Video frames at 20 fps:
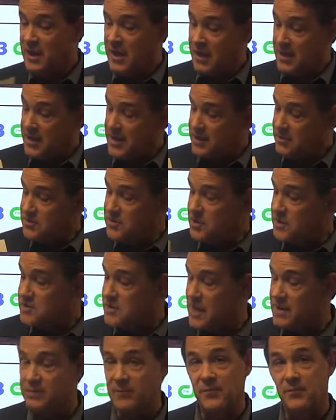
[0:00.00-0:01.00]
Here's an
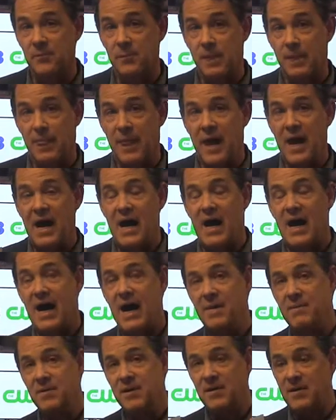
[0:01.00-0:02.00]
example.
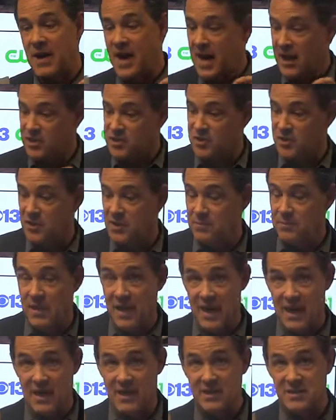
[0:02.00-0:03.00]
I'm going to actually
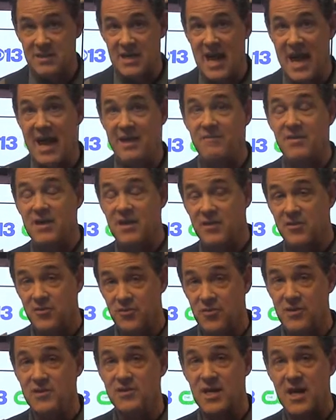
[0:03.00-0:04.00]
pay to have a
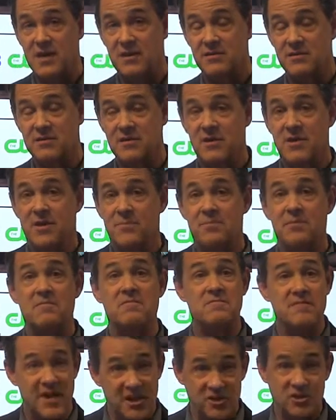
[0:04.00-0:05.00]
30-second
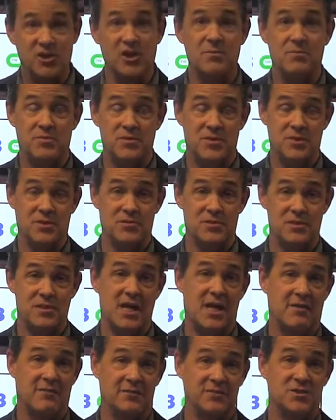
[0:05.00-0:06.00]
professionally produced
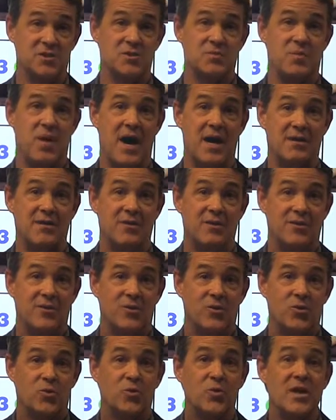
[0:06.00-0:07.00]
television spot
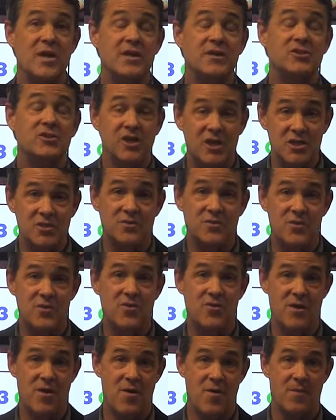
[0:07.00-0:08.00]
created just for your
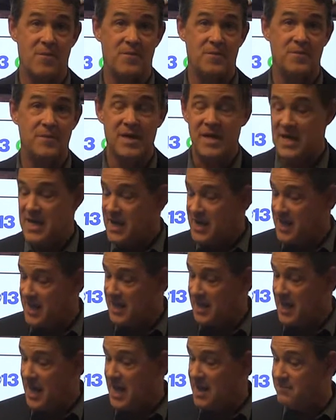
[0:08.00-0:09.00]
home.
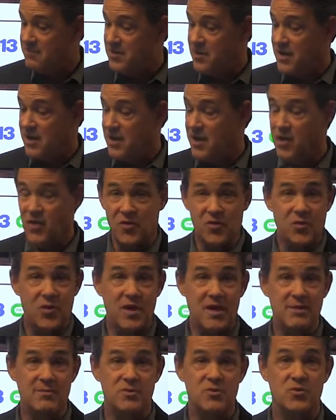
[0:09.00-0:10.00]
It'll have all the great
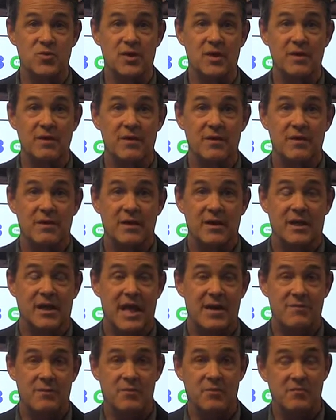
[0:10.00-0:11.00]
imagery, it'll
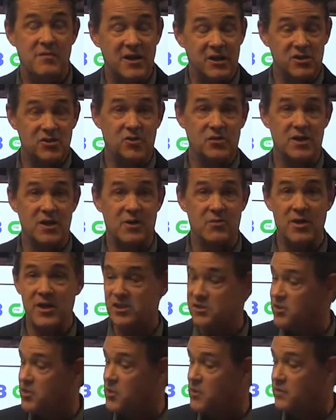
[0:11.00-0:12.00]
have a professional
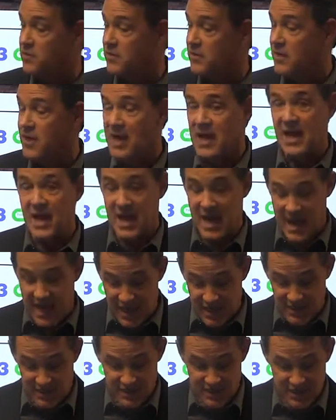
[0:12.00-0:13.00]
narration over,
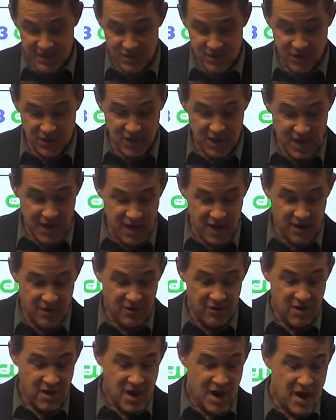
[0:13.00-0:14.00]
and it's going to
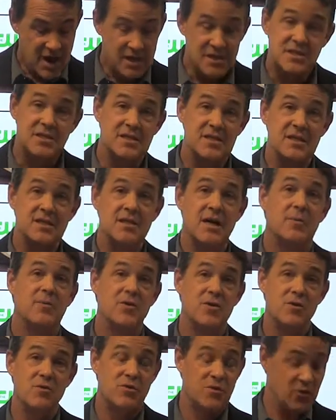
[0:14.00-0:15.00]
air on
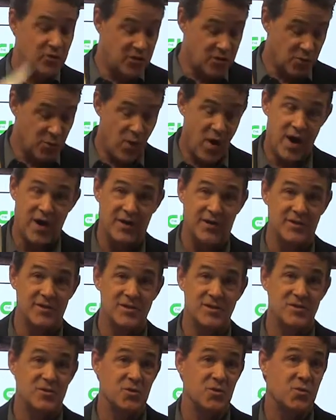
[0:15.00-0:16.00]
CW31.
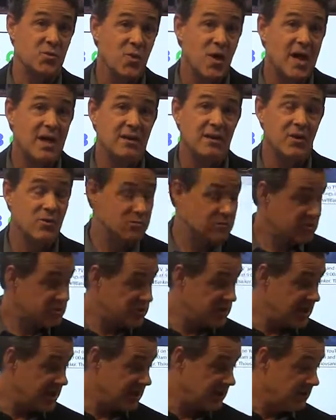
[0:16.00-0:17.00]
It's a great local
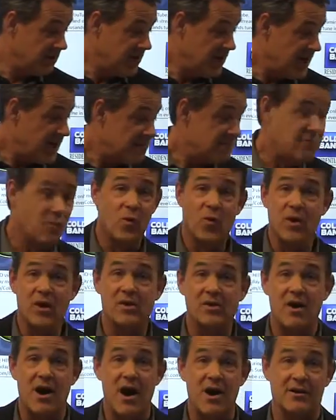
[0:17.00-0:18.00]
channel, 4
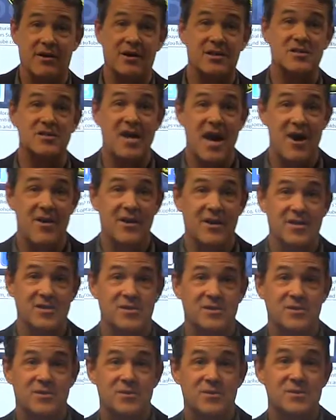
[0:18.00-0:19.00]
o'clock on
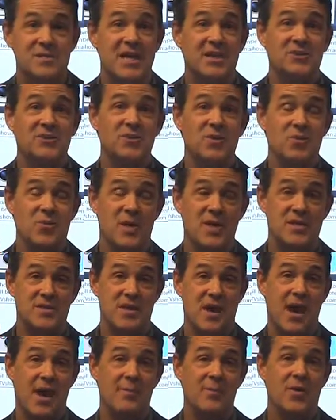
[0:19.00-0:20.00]
Saturdays. So it's actually a great
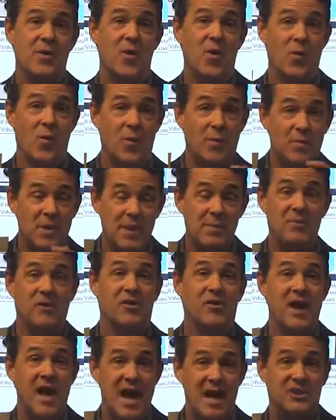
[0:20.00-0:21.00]
time where people
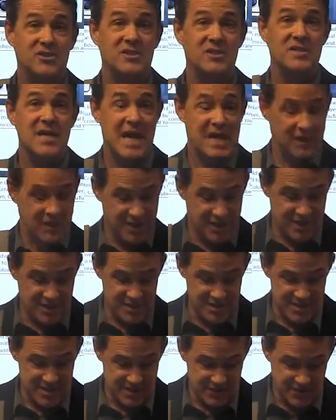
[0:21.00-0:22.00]
are actually dialing into
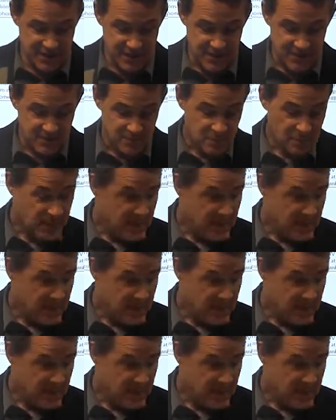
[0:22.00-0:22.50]
TV.